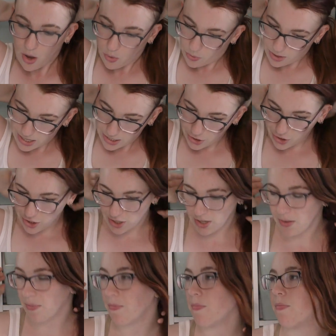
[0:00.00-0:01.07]
Which,
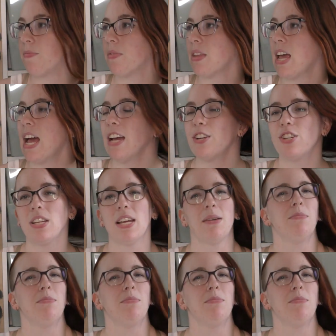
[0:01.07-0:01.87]
actually,